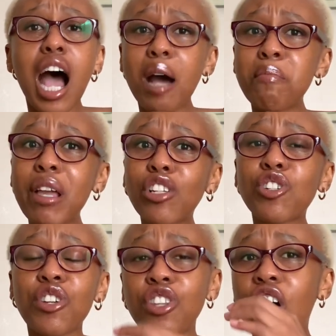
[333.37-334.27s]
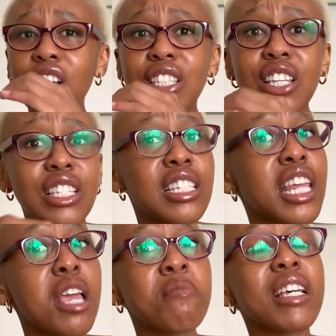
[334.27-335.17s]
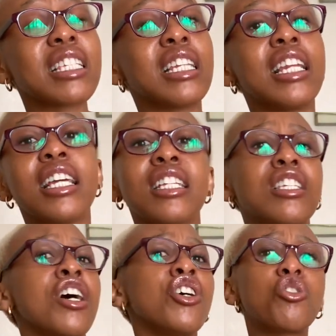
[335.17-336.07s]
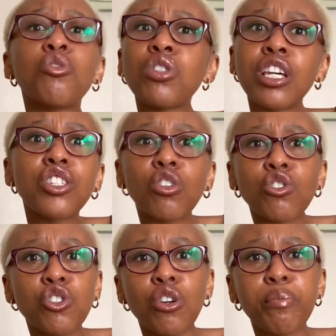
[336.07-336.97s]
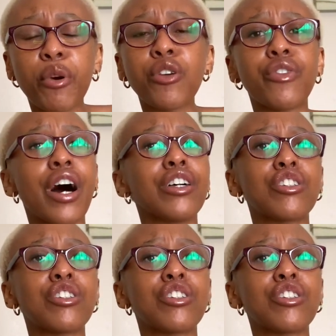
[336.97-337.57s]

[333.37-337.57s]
make sure the artist's name is linked to their social profiles.